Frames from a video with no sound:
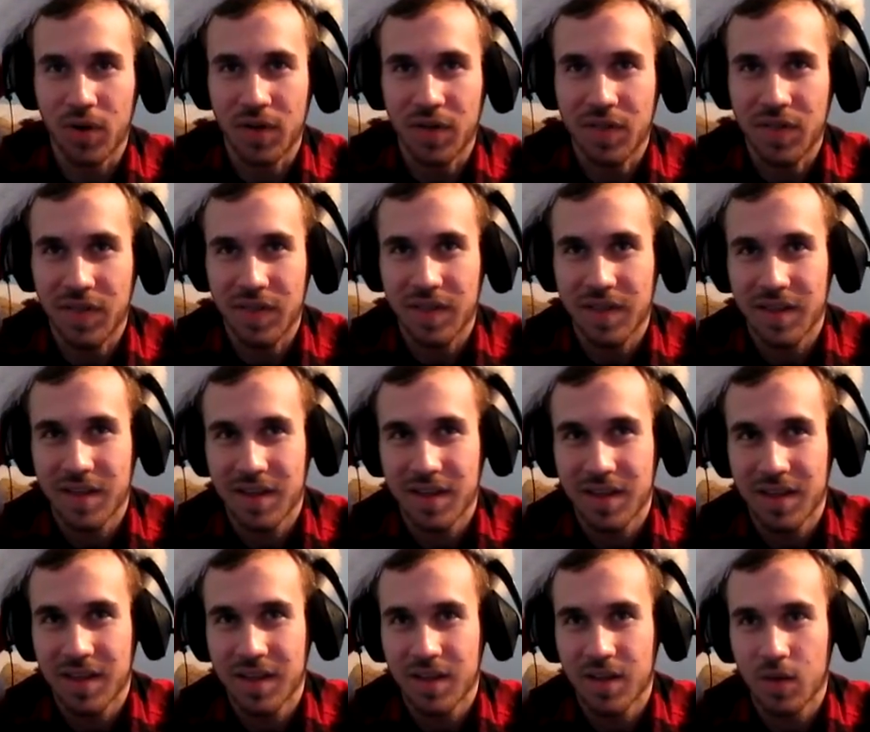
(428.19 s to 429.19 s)
boys.
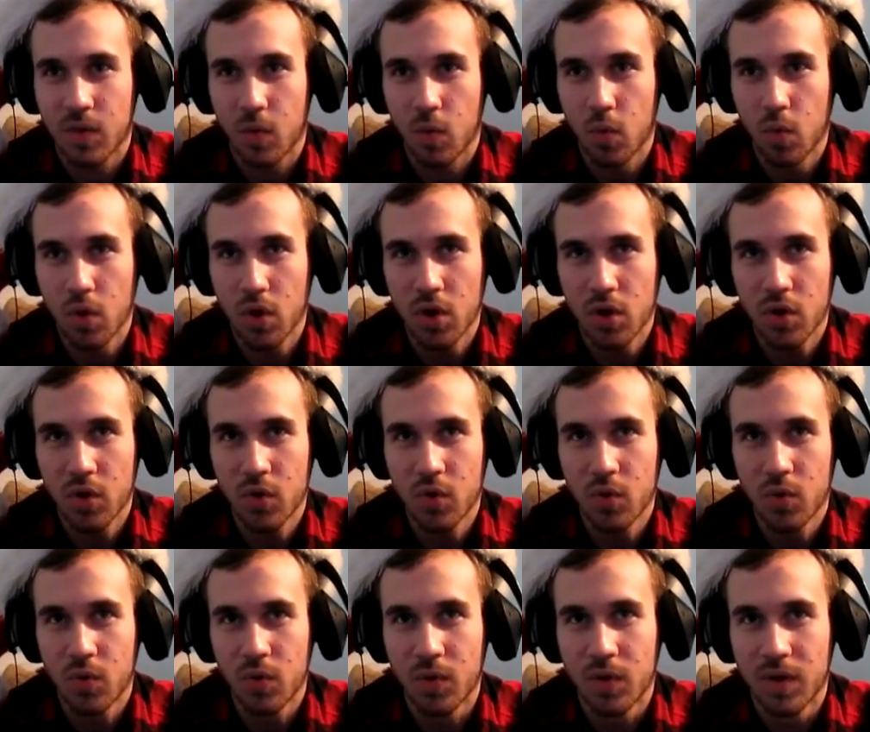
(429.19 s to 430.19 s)

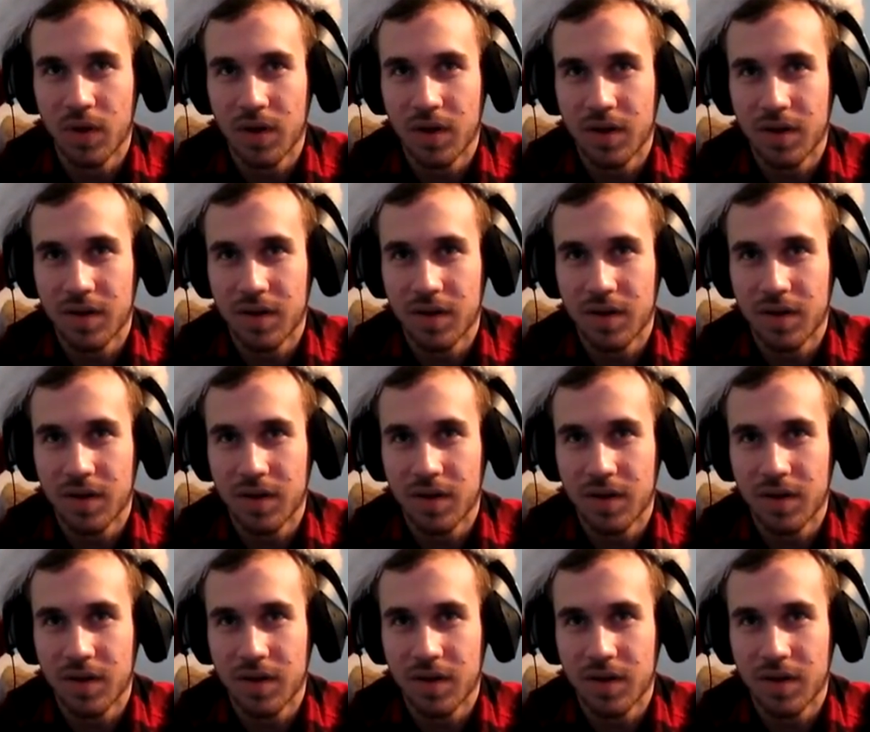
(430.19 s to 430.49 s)
Woo!